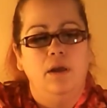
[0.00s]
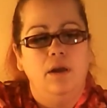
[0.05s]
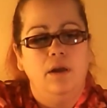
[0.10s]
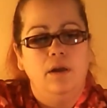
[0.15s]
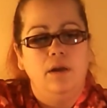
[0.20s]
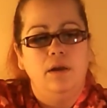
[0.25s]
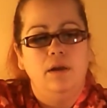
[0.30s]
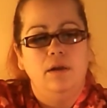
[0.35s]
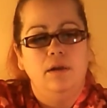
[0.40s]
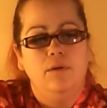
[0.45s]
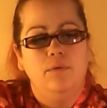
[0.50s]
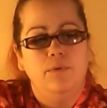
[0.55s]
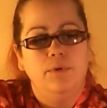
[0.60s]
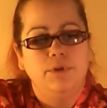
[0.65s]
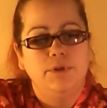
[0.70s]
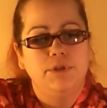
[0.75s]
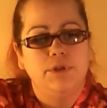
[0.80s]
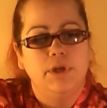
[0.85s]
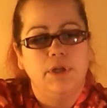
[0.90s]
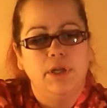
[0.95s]
Oops,
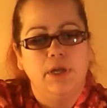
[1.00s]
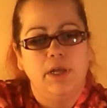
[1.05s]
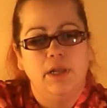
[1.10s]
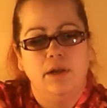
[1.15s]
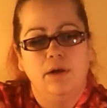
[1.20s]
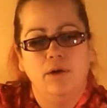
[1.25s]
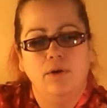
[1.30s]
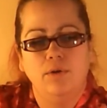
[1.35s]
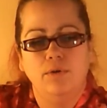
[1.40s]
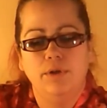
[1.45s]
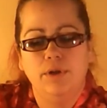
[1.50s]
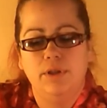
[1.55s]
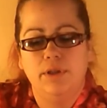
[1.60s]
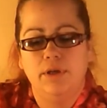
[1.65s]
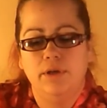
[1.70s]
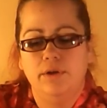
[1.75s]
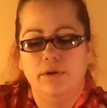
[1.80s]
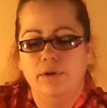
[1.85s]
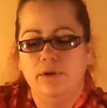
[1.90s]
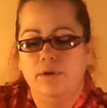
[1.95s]
I'm going to kind of hold it
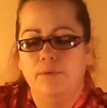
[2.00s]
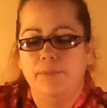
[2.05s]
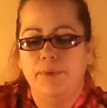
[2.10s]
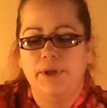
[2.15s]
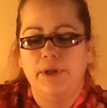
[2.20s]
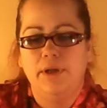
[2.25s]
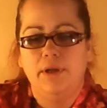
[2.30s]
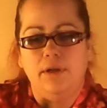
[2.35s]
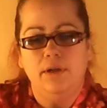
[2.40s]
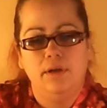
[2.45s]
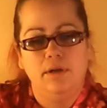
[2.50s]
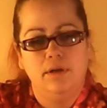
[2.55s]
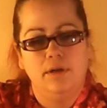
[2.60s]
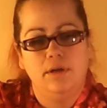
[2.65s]
there a little bit.